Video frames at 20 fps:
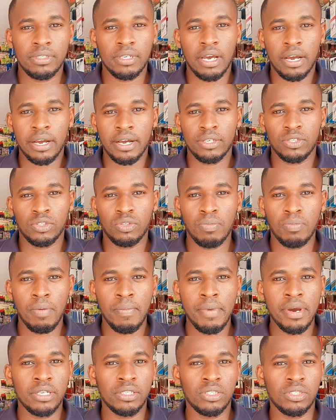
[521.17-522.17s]
a customer
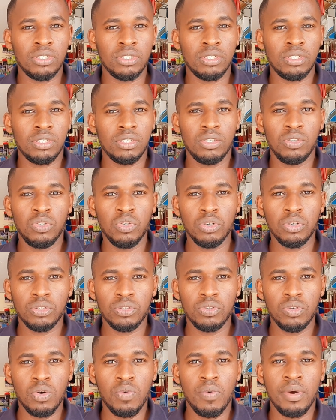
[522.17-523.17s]
might not
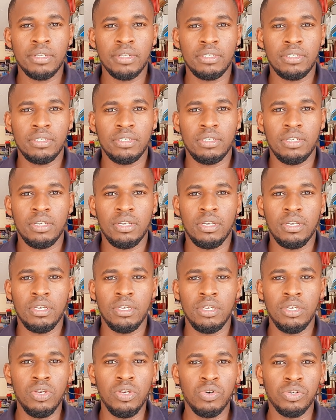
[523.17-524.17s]
know what
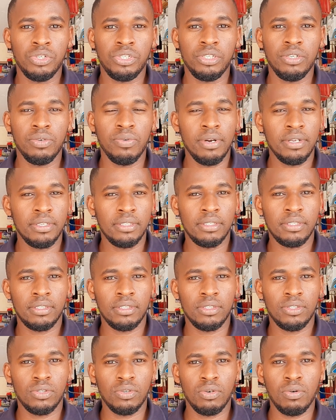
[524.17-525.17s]
he or she wants,
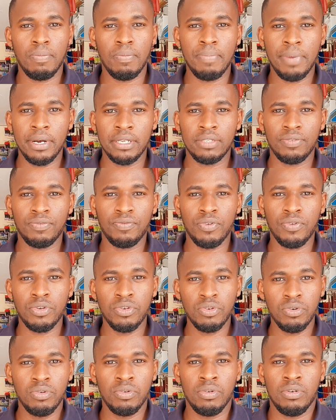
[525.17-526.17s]
but for
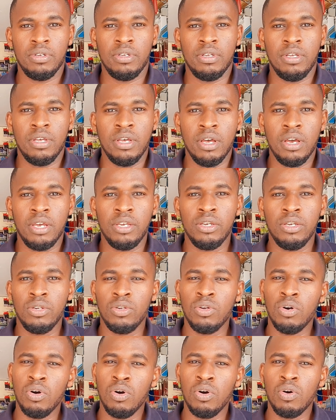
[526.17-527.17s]
you, you
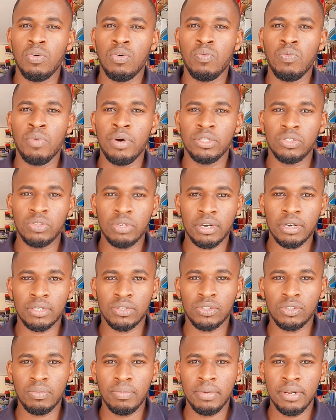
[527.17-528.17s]
know what your
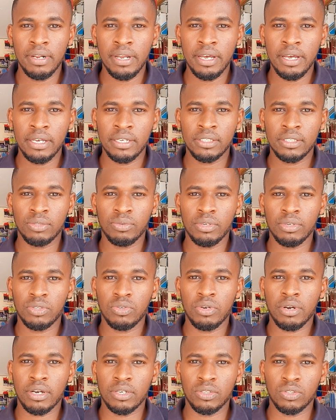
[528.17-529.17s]
customer likes, what
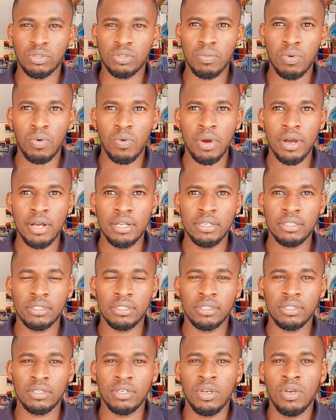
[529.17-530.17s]
your customer
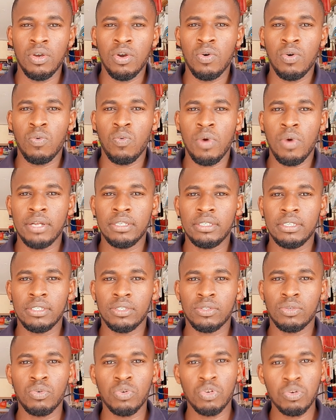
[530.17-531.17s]
wants, what is
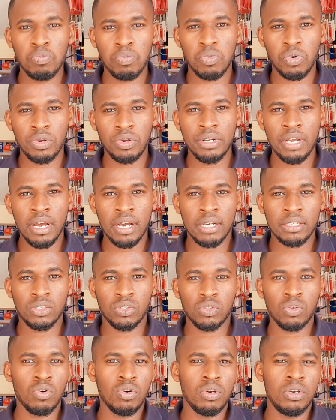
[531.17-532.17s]
good product.
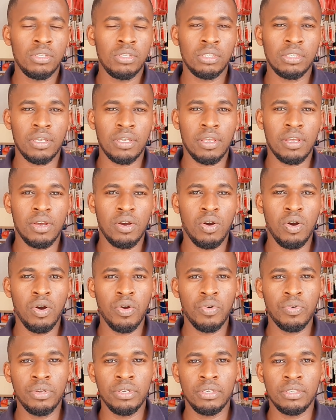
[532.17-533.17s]
So it's
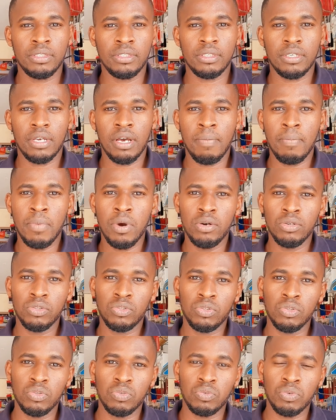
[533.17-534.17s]
always about
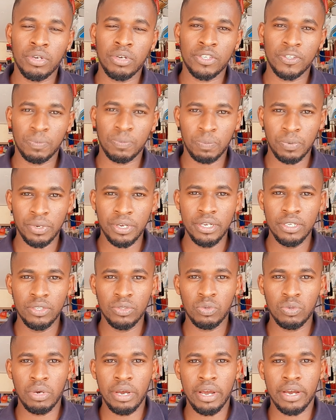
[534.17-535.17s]
you to explain
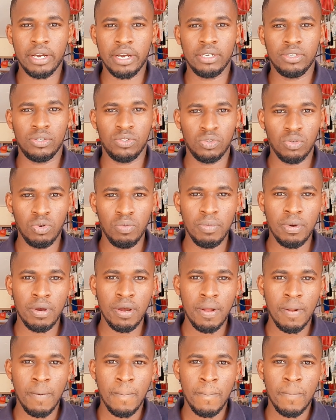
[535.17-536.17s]
to a customer
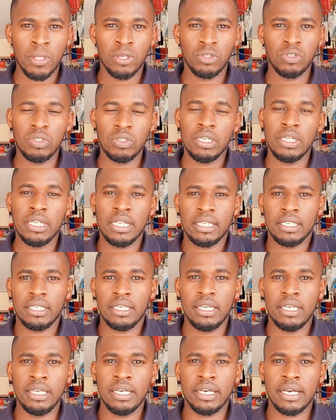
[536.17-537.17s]
so that
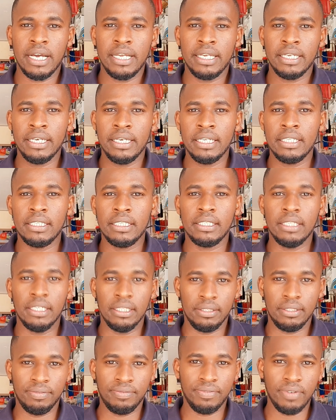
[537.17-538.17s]
he can get
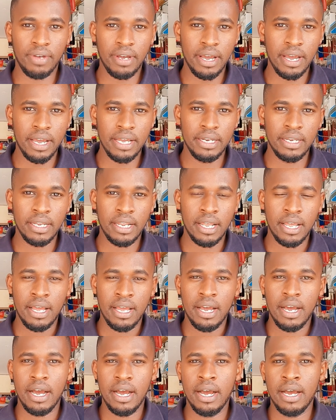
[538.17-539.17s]
satisfied
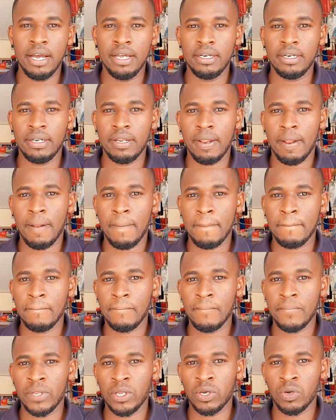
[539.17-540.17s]
and
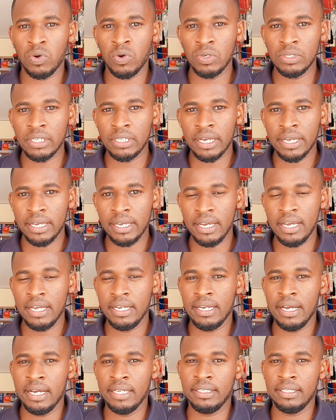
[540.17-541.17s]
goes ahead
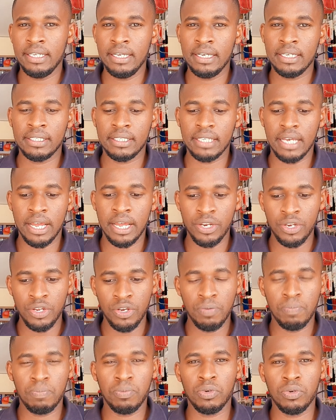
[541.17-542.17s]
and takes a new
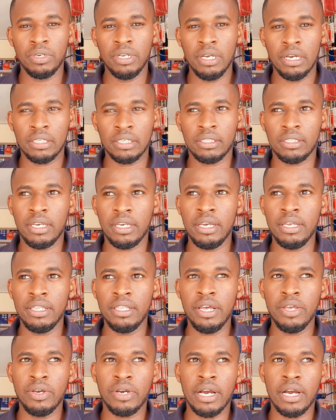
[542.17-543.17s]
product. Either
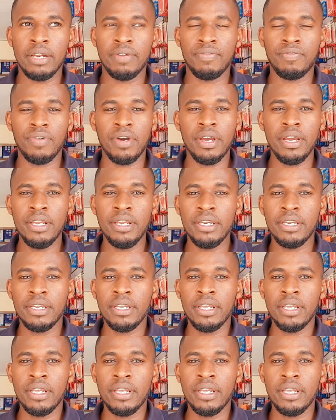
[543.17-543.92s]
you can find